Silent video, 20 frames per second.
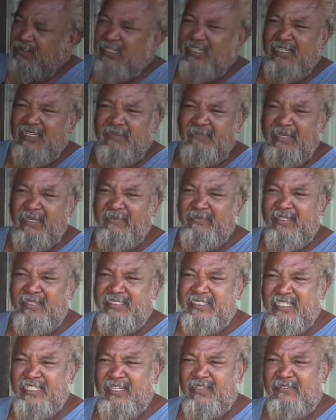And I blame
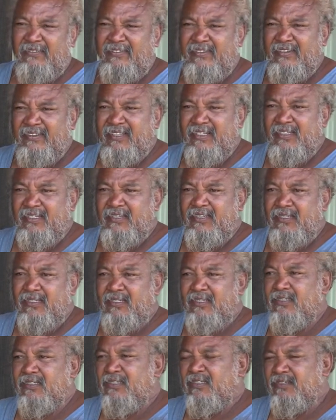myself
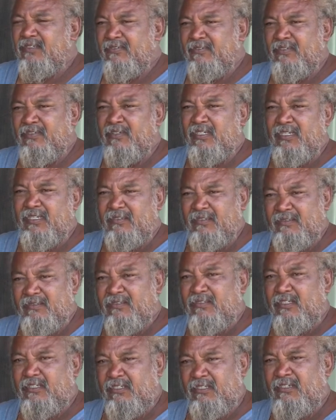for that
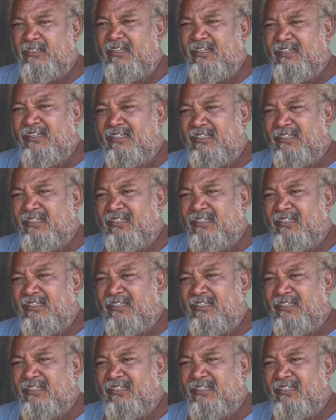girl.